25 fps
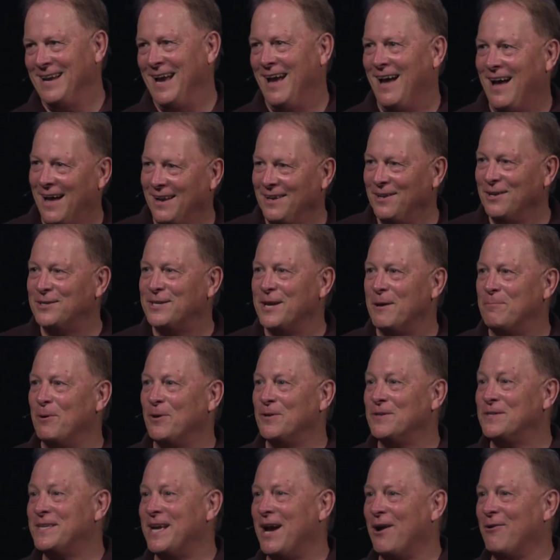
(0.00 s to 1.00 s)
Now, I looked
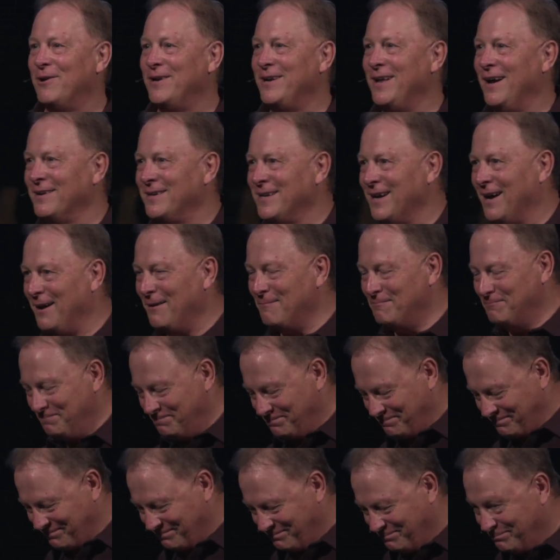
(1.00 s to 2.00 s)
up on salary.com.
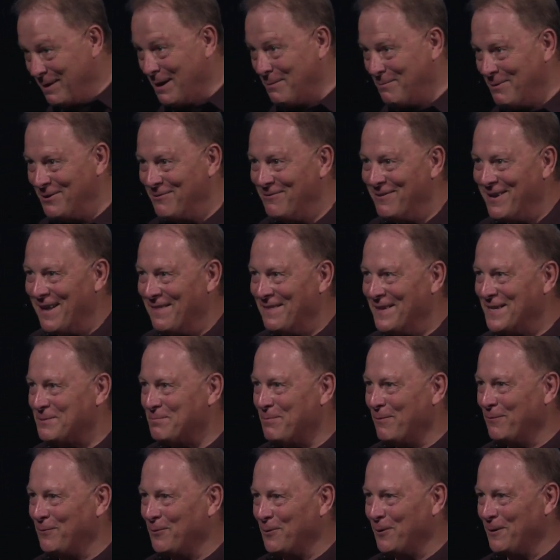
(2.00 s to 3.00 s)
Maybe you've done
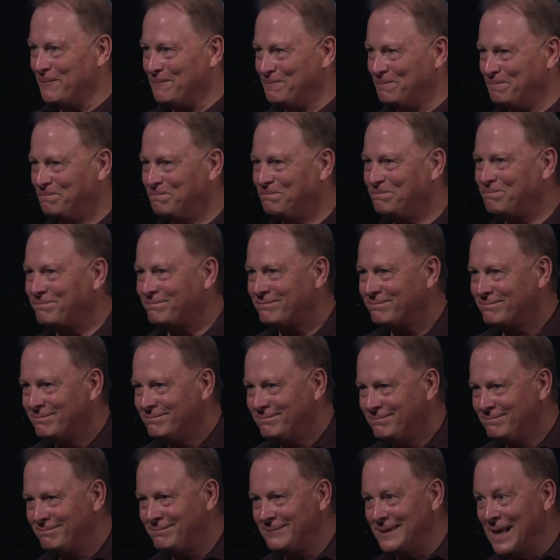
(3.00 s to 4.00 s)
this before.
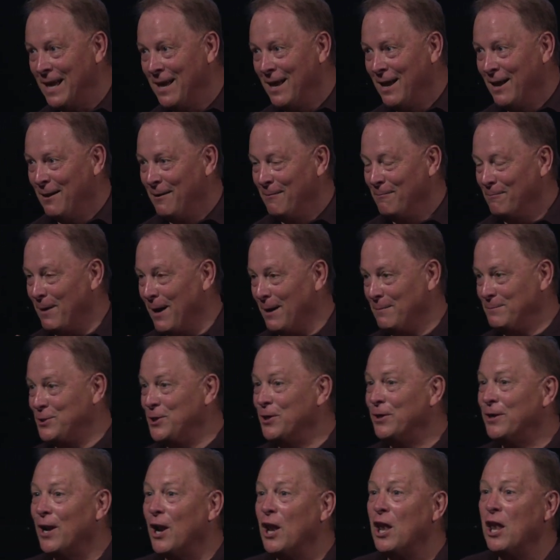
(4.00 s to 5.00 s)

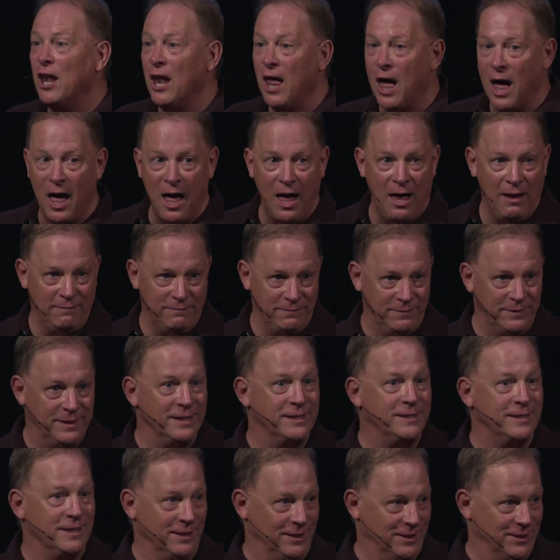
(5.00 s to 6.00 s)
Moms, you're gonna love
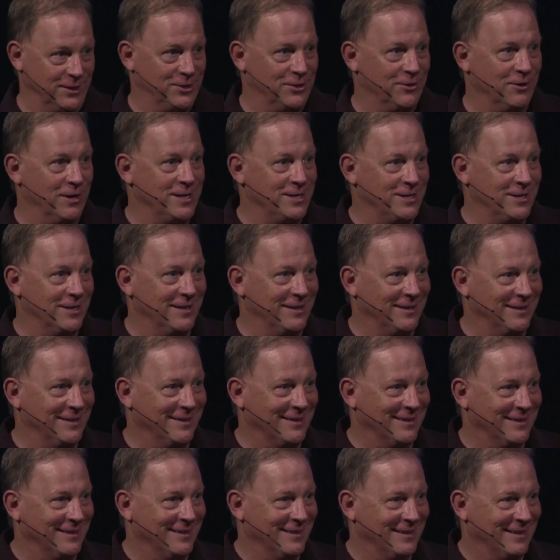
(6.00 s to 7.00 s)
this illustration.
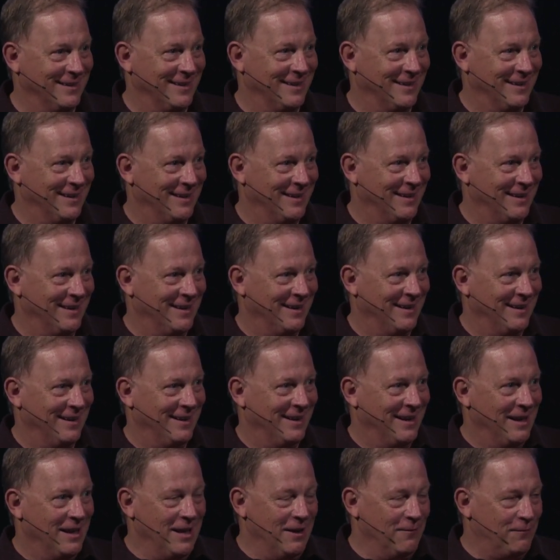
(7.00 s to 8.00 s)

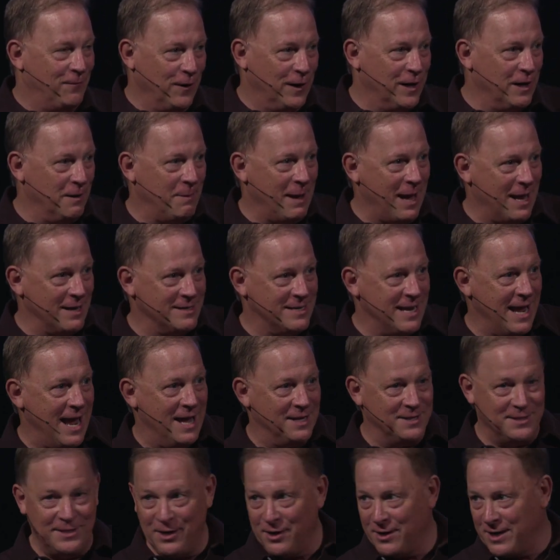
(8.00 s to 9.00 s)
Uh, forget about
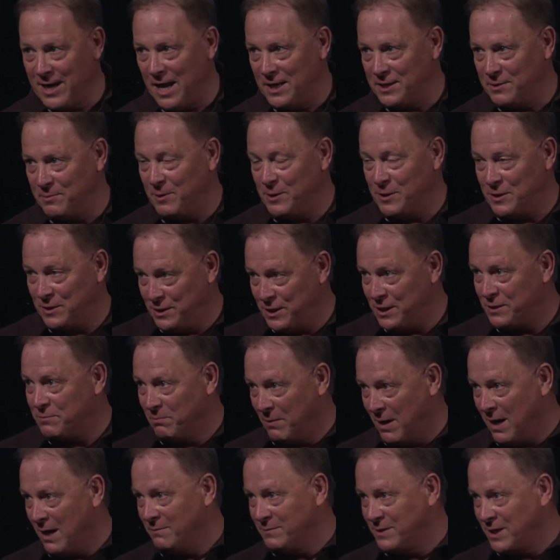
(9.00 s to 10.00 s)
dads, their contribution,
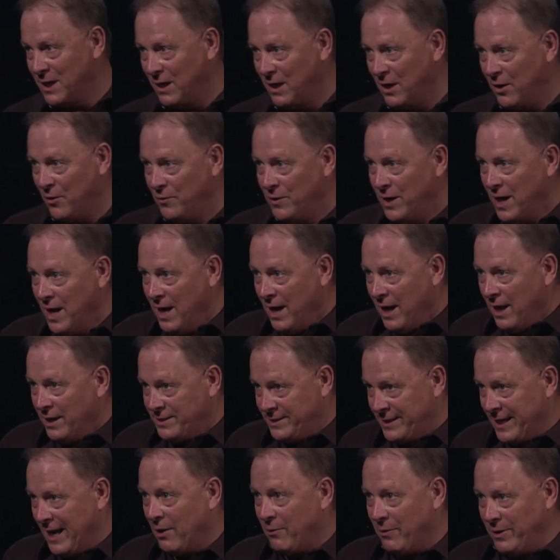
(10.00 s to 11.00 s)
just moms alone.
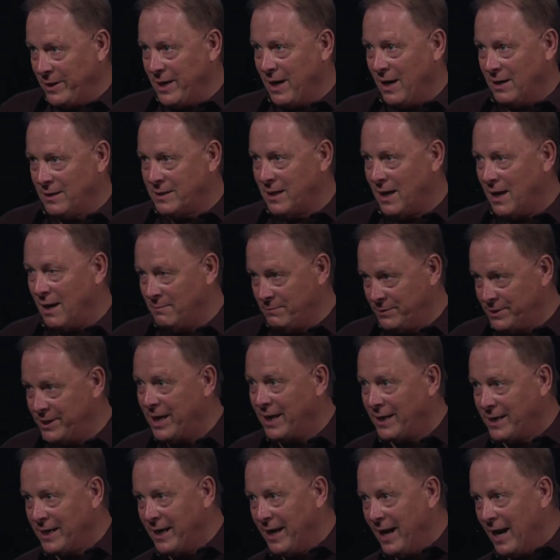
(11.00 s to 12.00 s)
Salary.com,
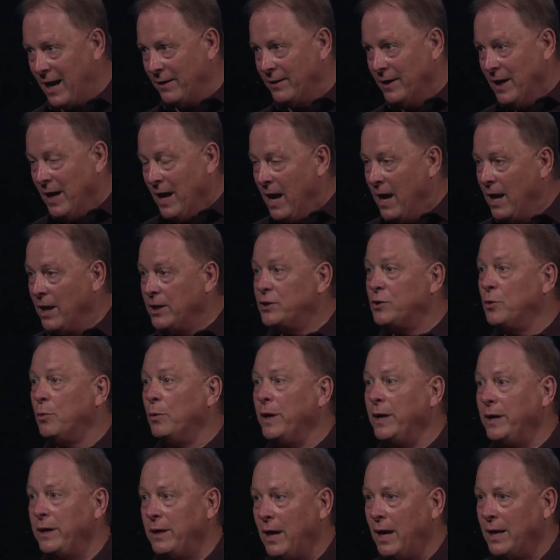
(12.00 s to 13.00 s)
check it out. Uh,
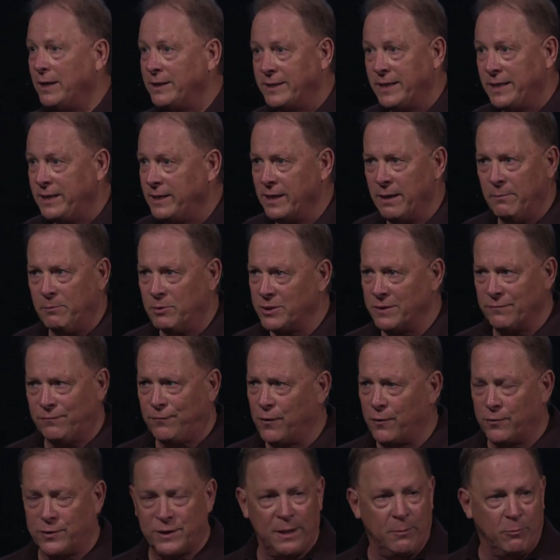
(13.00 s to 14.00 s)
2019 numbers.
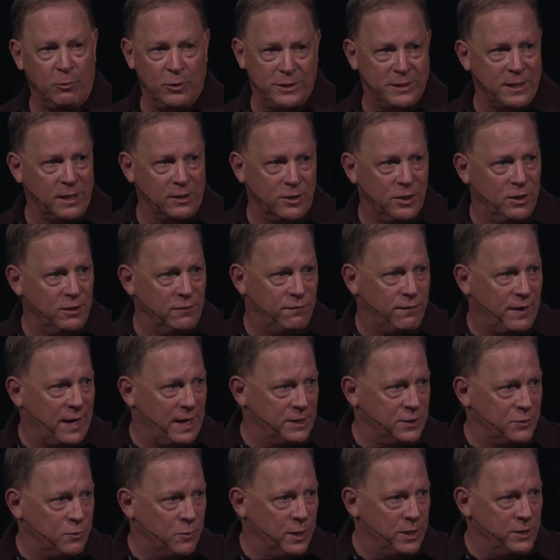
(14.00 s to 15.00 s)
For some reason, I couldn't
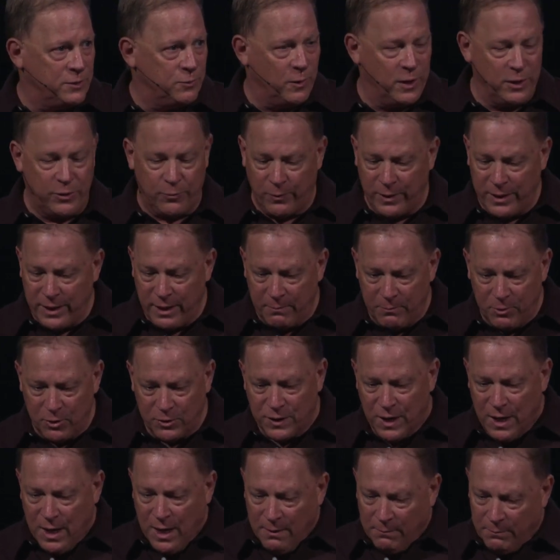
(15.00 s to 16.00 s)
find 2023
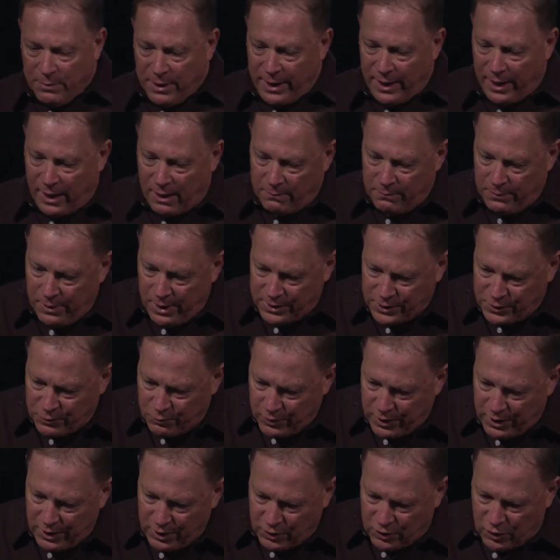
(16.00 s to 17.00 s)
numbers, but how
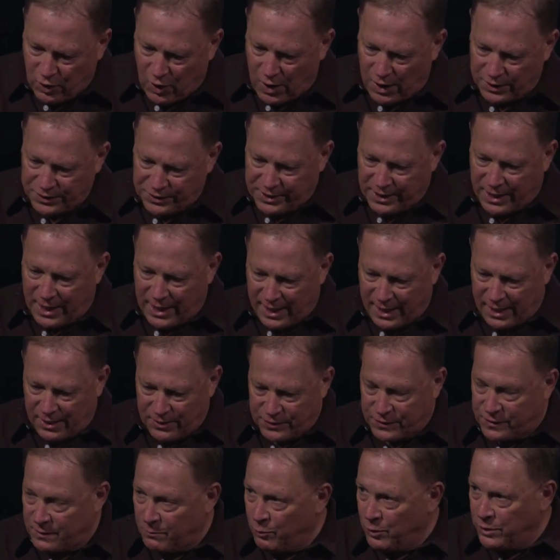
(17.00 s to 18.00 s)
much would it cost to
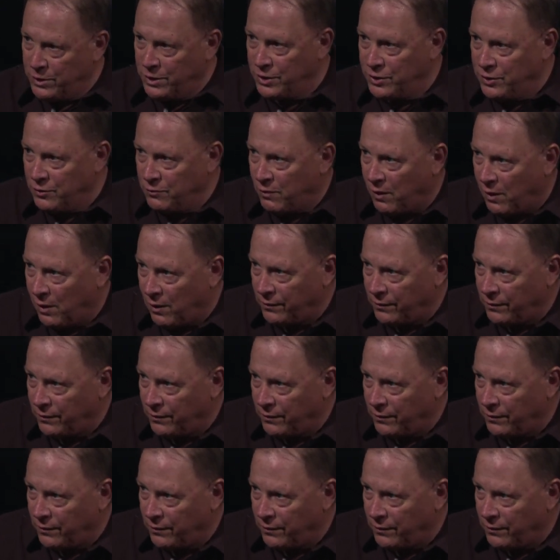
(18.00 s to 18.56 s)
hire someone to do